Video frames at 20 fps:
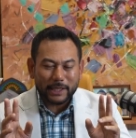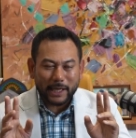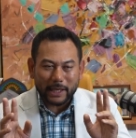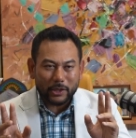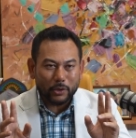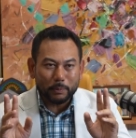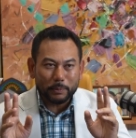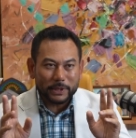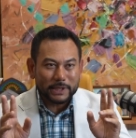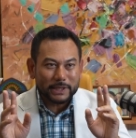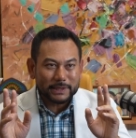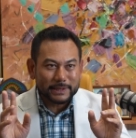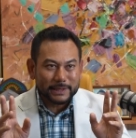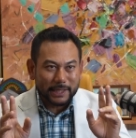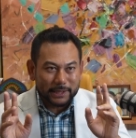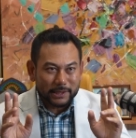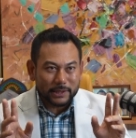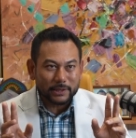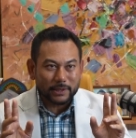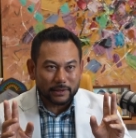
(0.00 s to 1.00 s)
It cannot be just
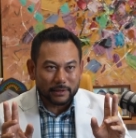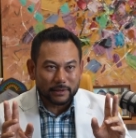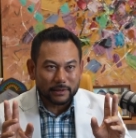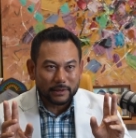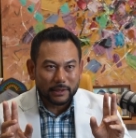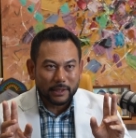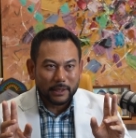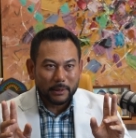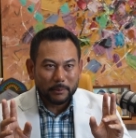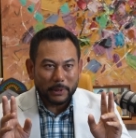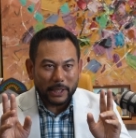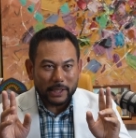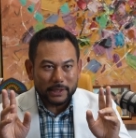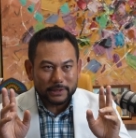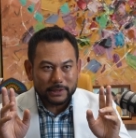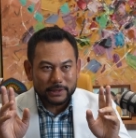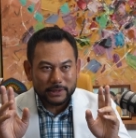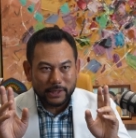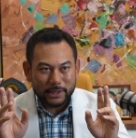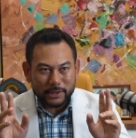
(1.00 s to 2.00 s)
digital, but
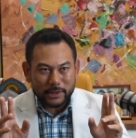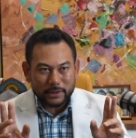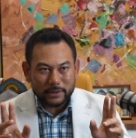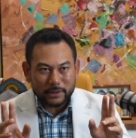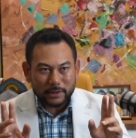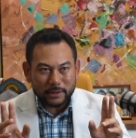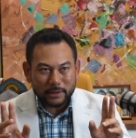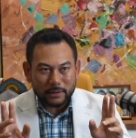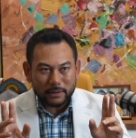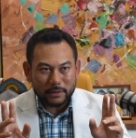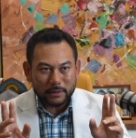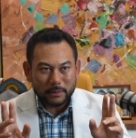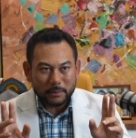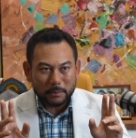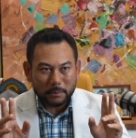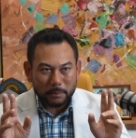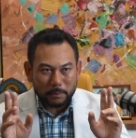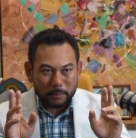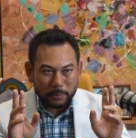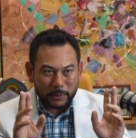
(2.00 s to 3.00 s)
it's digital
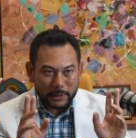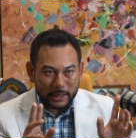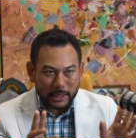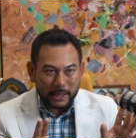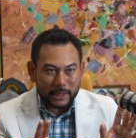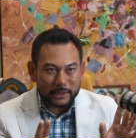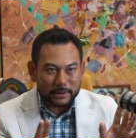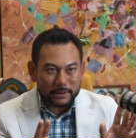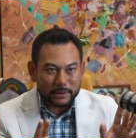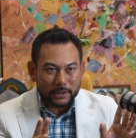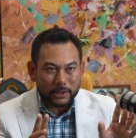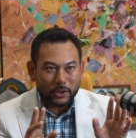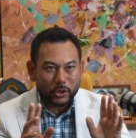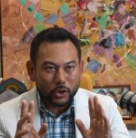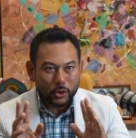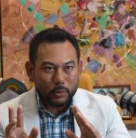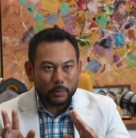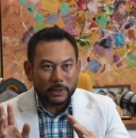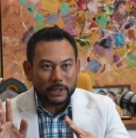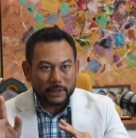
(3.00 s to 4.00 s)
plus
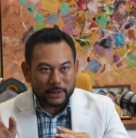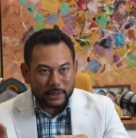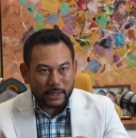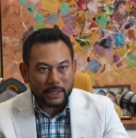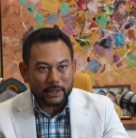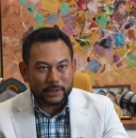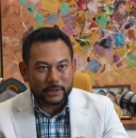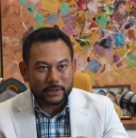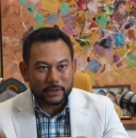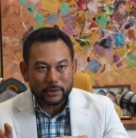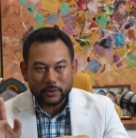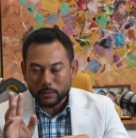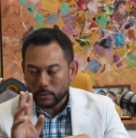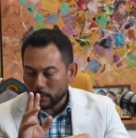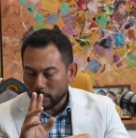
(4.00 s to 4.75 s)
human touch.